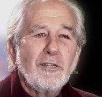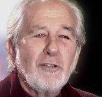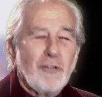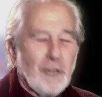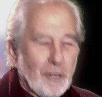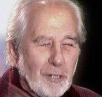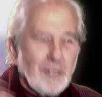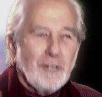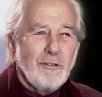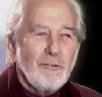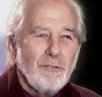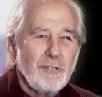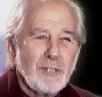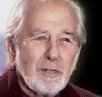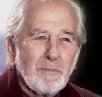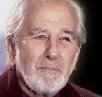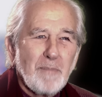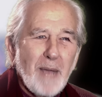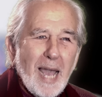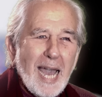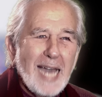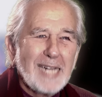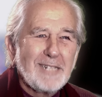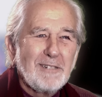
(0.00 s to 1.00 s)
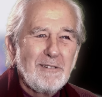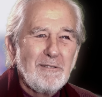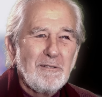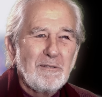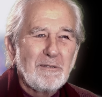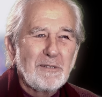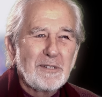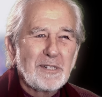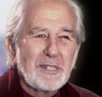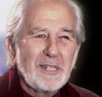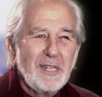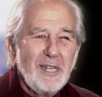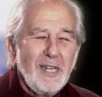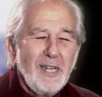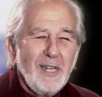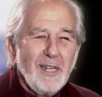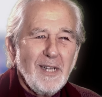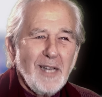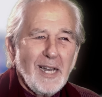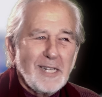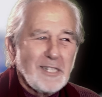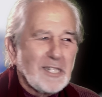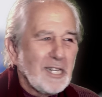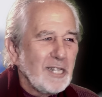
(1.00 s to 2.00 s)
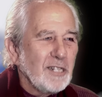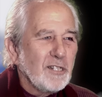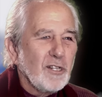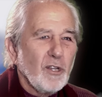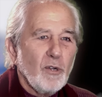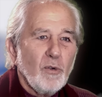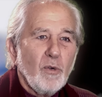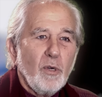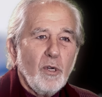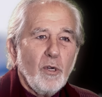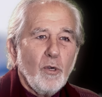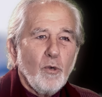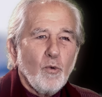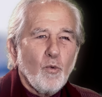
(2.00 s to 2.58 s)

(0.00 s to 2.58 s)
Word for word: good news and bad news. I say, so